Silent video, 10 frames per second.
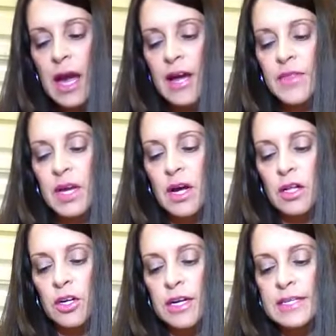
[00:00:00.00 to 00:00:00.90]
And the
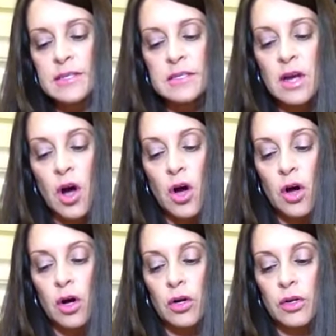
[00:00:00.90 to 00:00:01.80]
color is
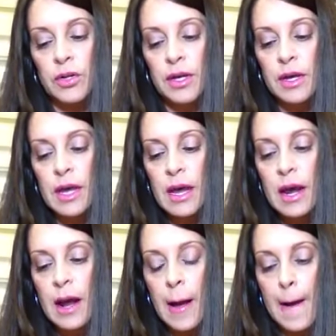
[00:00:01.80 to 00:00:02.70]
called
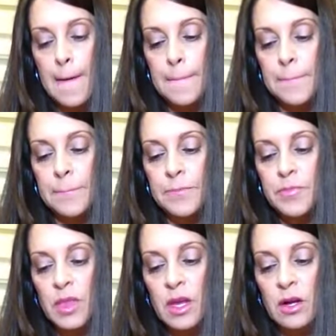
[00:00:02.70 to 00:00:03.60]

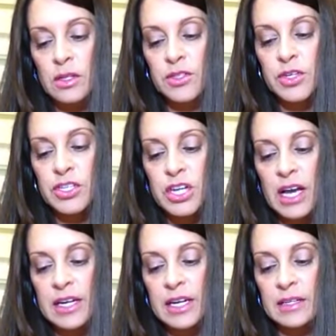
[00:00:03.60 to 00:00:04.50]
Ultra
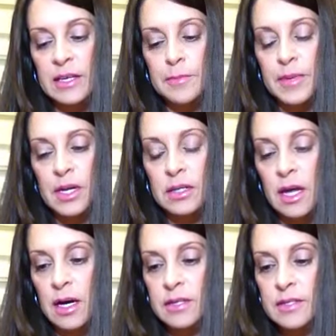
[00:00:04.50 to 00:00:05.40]
Shiny Lip
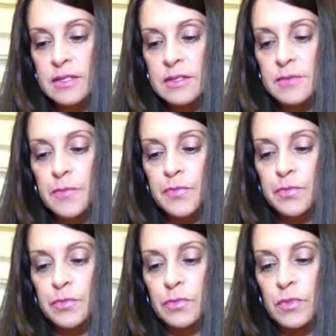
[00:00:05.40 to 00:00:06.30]
Gloss.
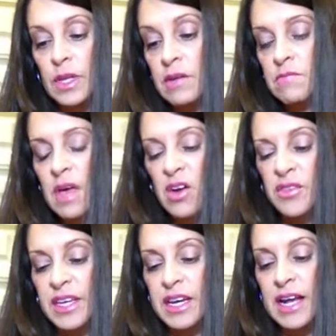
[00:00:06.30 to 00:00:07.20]
I
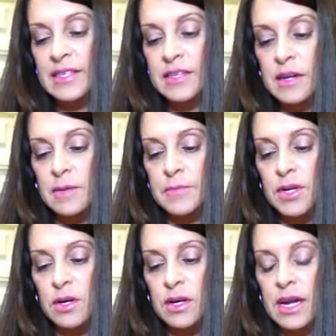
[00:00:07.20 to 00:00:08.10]
don't think it has a
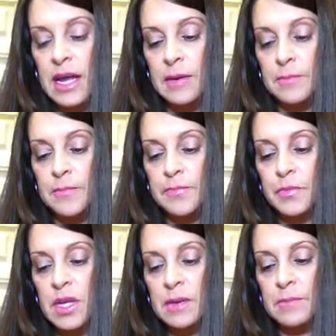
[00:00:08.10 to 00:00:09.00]
name.
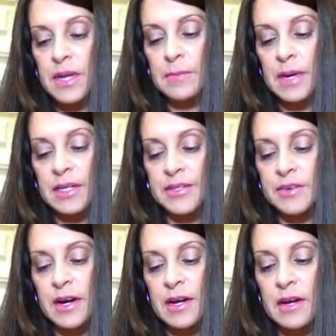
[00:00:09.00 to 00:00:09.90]
It must,
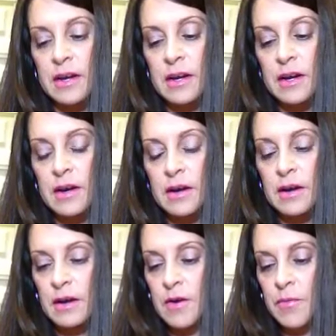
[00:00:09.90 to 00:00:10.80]
right?
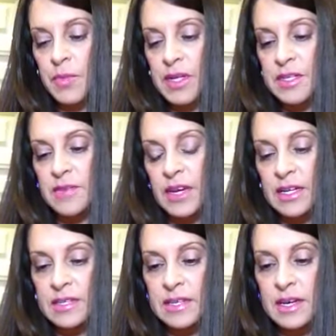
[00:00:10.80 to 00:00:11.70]
Let's see if I
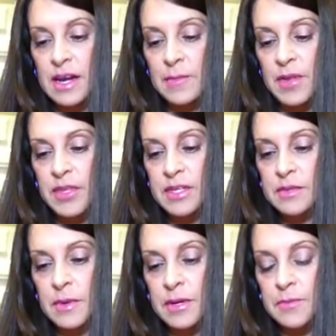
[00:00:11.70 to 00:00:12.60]
can see a name on
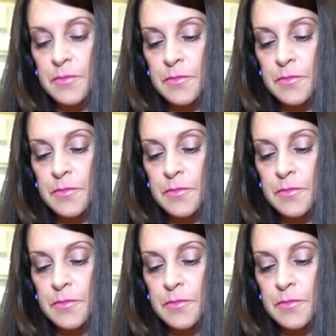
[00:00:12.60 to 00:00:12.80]
this one.